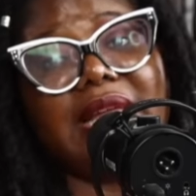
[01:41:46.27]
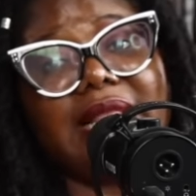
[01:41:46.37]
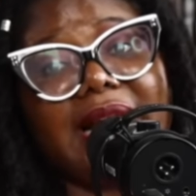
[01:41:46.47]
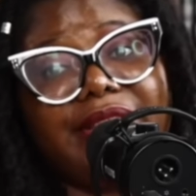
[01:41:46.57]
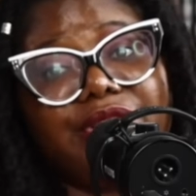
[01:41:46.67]
that
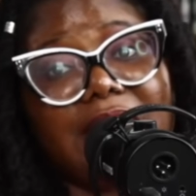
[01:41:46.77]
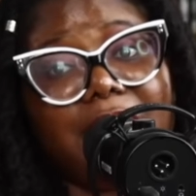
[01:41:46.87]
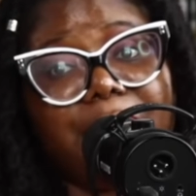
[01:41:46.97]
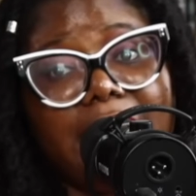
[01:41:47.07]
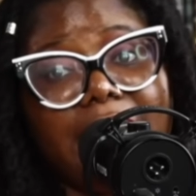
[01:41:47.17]
if she had
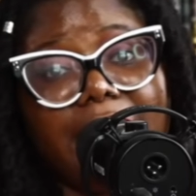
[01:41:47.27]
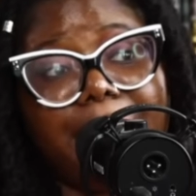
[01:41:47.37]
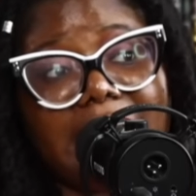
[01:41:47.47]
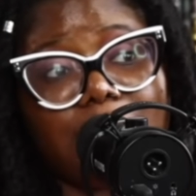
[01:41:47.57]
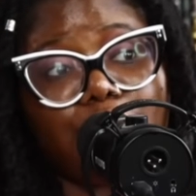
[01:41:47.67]
been in a
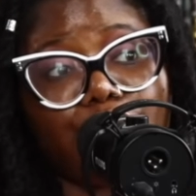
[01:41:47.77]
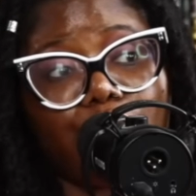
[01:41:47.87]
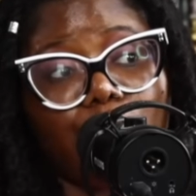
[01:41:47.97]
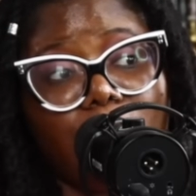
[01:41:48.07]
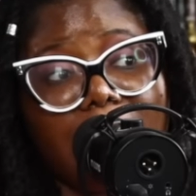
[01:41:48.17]
better show
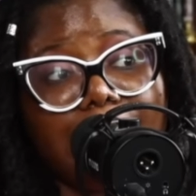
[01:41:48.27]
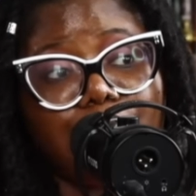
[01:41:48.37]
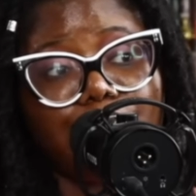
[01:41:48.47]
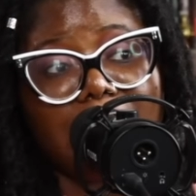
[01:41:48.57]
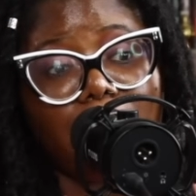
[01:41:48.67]
where
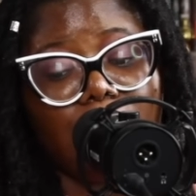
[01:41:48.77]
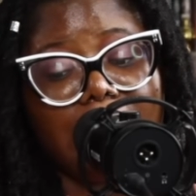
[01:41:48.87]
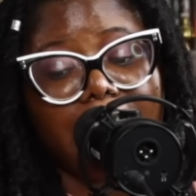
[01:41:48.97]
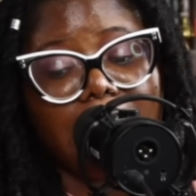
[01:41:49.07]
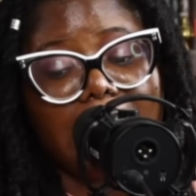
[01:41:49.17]
there were
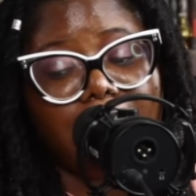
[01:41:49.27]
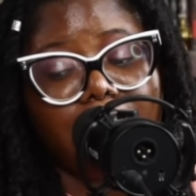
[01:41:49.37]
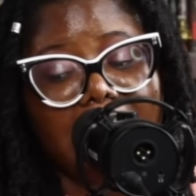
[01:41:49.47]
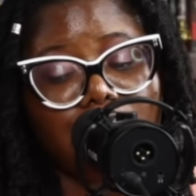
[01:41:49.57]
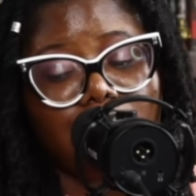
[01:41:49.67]
like
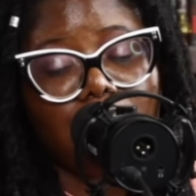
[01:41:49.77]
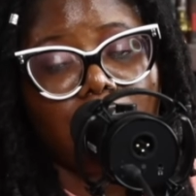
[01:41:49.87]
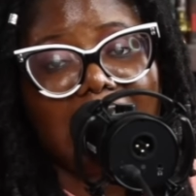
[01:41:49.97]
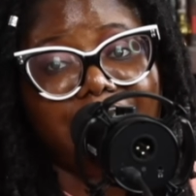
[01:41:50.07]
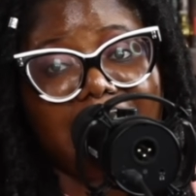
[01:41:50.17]
medical
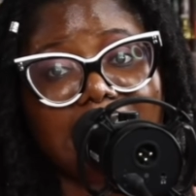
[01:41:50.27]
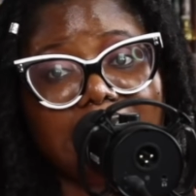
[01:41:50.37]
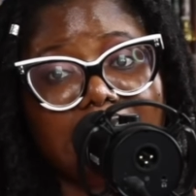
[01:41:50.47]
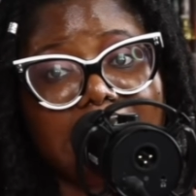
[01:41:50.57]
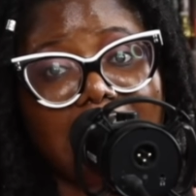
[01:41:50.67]

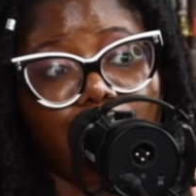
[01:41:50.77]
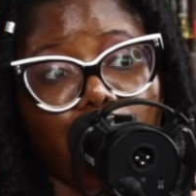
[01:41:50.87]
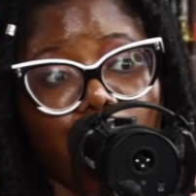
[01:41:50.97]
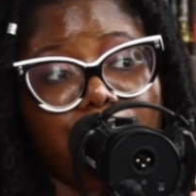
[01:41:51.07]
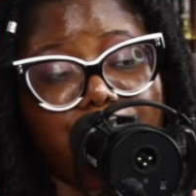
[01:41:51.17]
advances that
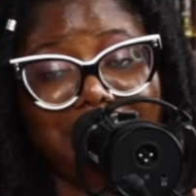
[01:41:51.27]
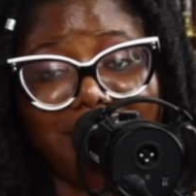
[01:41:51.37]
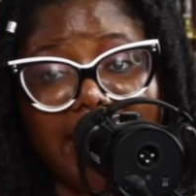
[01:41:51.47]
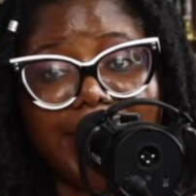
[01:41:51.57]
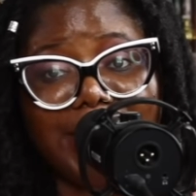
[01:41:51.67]
could be
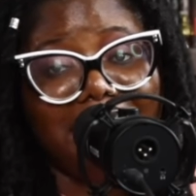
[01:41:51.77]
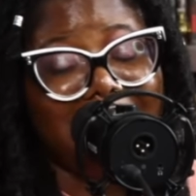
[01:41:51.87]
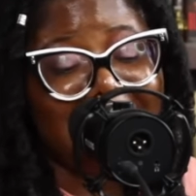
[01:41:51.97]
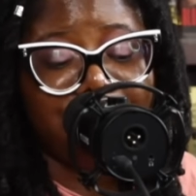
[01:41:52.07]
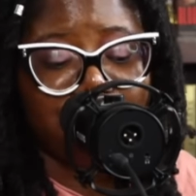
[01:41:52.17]
made, her
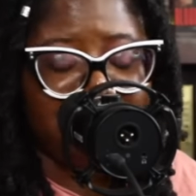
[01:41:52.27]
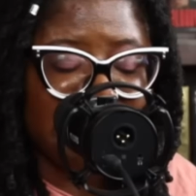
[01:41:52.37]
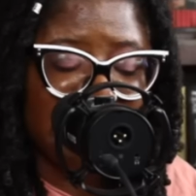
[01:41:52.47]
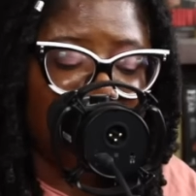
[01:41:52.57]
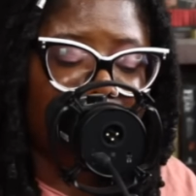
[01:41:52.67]
life could be
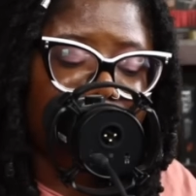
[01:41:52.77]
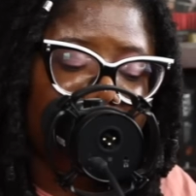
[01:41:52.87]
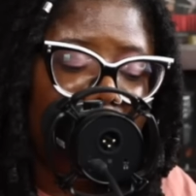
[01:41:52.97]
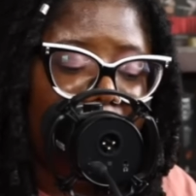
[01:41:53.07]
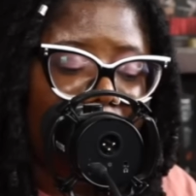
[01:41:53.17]
saved.
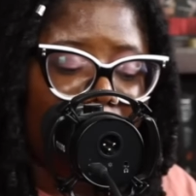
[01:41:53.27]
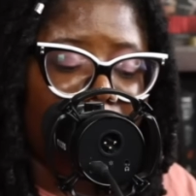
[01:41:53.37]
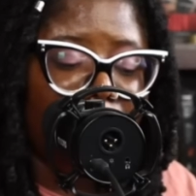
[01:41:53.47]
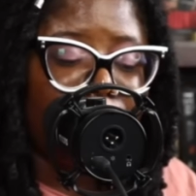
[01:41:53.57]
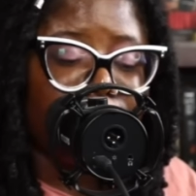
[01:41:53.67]

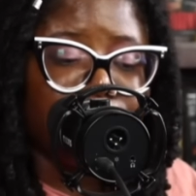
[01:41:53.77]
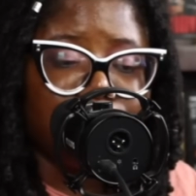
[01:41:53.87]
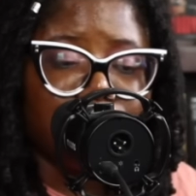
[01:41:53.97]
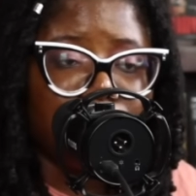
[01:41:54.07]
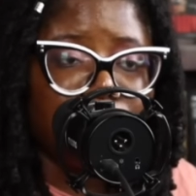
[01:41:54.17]
Um
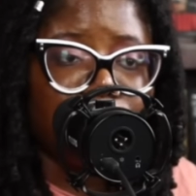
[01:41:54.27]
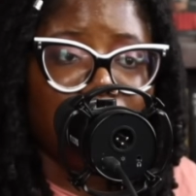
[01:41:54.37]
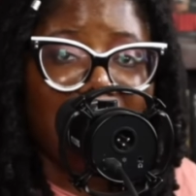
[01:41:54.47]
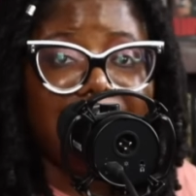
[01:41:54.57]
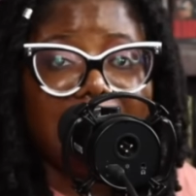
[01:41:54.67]
she
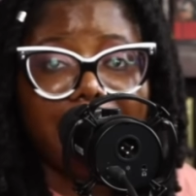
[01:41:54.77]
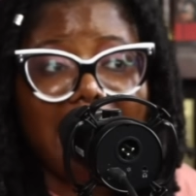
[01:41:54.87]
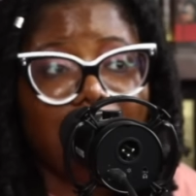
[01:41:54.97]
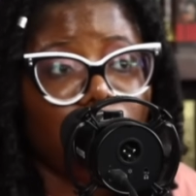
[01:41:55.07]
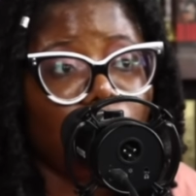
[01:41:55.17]
married a man
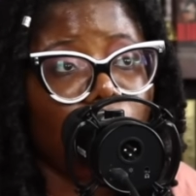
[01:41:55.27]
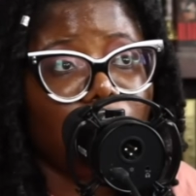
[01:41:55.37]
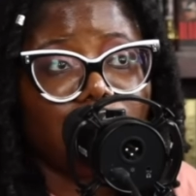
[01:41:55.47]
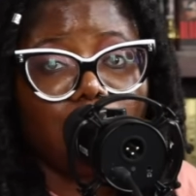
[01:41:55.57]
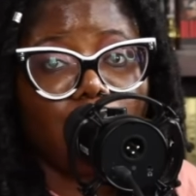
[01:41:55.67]
who was
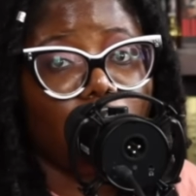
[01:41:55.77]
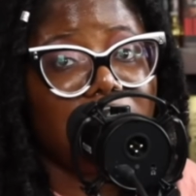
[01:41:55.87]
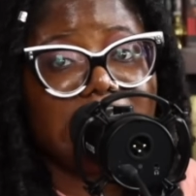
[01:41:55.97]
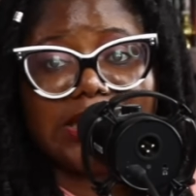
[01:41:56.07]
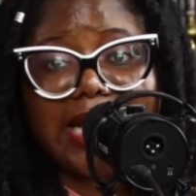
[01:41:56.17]
whose only
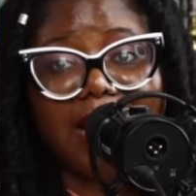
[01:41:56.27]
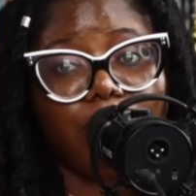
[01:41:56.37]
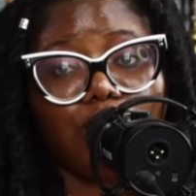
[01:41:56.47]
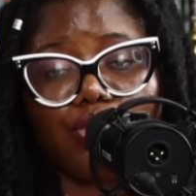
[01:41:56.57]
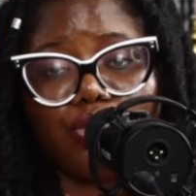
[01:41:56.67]
desire was
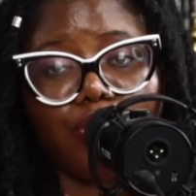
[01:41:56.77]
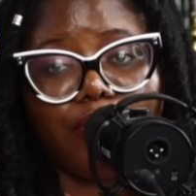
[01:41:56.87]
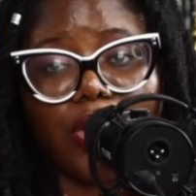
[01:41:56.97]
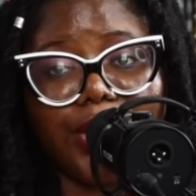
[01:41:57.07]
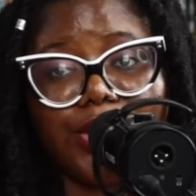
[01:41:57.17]
to for
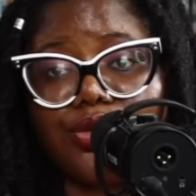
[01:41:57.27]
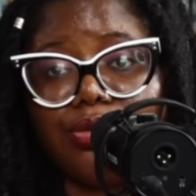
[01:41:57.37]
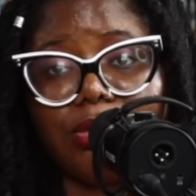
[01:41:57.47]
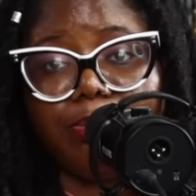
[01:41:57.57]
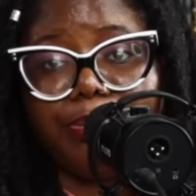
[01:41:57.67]
her to
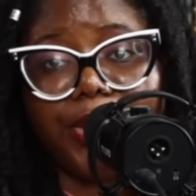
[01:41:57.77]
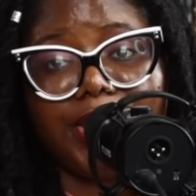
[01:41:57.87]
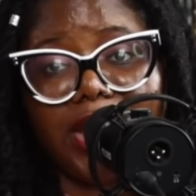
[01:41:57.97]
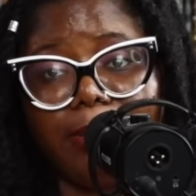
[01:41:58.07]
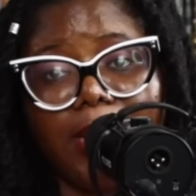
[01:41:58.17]
birth
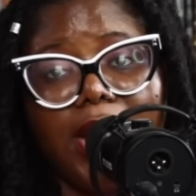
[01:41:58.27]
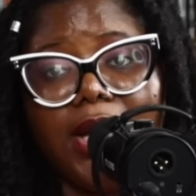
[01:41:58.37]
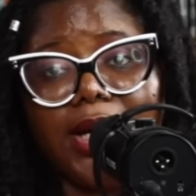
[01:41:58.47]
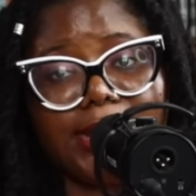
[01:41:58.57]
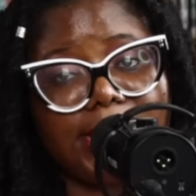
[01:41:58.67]
him a
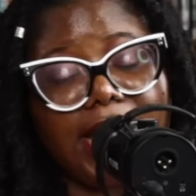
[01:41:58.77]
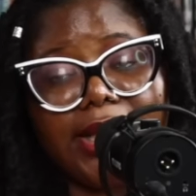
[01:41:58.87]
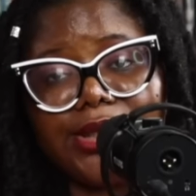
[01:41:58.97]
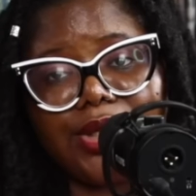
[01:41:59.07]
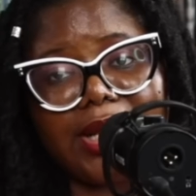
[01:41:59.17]
son
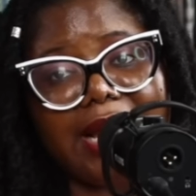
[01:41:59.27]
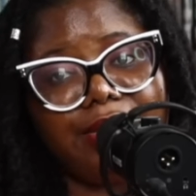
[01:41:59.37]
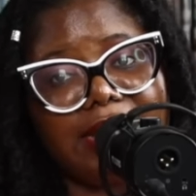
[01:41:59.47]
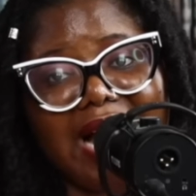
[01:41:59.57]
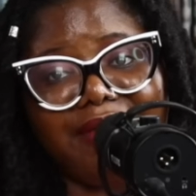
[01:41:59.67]
so that he could
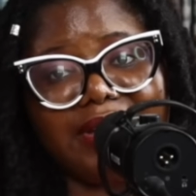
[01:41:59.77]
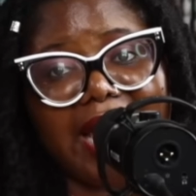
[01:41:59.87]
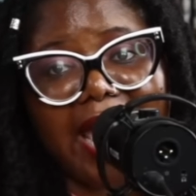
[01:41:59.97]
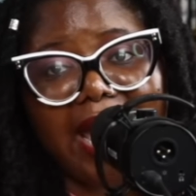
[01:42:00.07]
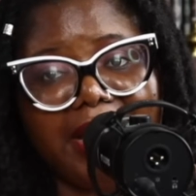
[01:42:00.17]
have an
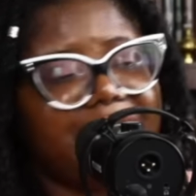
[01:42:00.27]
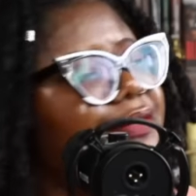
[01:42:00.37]
heir